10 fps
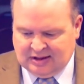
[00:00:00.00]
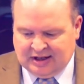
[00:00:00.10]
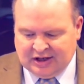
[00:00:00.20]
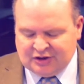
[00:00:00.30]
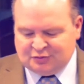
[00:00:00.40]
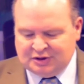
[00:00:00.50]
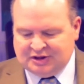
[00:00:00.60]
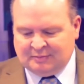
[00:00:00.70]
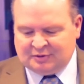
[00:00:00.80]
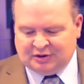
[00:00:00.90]
His
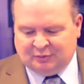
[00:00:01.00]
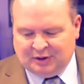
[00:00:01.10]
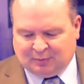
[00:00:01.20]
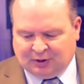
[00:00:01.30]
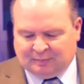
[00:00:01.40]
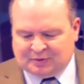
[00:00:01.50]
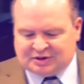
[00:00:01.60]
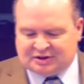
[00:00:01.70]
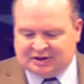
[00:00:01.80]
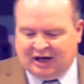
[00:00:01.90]
redemption
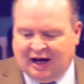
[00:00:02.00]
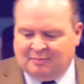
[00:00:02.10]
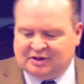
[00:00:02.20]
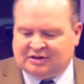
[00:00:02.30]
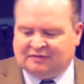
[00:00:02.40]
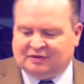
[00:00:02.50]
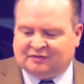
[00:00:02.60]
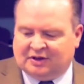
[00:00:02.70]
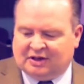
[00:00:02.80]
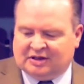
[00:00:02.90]
repurposes the object of
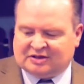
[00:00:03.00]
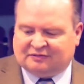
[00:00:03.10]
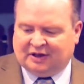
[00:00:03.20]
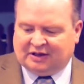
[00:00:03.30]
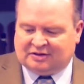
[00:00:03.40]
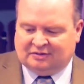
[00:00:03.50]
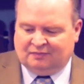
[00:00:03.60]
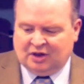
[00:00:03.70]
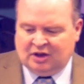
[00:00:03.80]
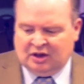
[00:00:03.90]
His affection
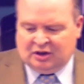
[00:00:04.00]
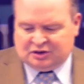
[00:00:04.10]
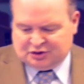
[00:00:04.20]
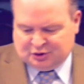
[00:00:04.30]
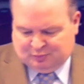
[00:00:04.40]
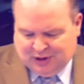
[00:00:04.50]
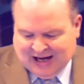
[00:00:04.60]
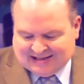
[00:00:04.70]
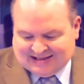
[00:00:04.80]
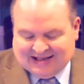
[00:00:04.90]
to
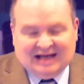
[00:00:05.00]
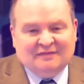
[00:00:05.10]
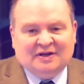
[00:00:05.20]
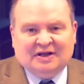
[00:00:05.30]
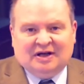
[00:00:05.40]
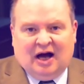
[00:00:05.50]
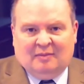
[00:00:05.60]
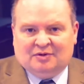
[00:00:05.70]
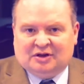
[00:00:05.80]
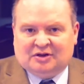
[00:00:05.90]
surpass even the
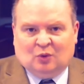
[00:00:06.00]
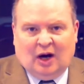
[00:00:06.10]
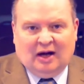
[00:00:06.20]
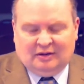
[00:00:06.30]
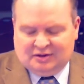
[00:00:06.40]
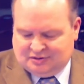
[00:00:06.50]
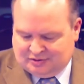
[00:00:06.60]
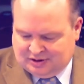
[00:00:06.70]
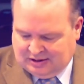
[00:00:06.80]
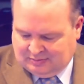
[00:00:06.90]
object's wildest
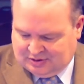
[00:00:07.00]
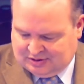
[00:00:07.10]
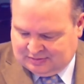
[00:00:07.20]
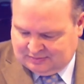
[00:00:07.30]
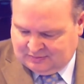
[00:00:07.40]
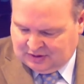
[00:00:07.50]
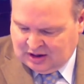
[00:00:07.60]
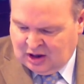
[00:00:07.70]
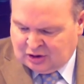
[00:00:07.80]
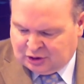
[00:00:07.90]
dreams.
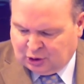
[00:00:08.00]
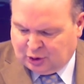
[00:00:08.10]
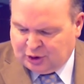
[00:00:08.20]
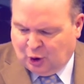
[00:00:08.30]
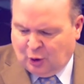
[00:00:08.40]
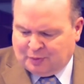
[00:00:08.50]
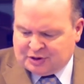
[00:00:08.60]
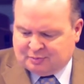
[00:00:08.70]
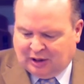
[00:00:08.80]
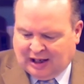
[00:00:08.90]
The Lord
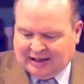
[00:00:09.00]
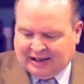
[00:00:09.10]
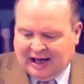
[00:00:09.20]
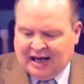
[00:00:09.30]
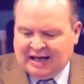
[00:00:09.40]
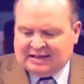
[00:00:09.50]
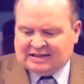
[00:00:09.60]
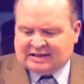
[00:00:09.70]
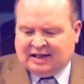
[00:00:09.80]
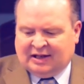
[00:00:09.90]
opens blind
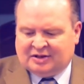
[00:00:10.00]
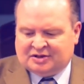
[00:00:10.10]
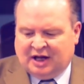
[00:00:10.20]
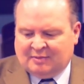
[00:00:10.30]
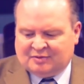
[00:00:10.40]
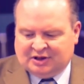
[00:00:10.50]
eyes and unstops the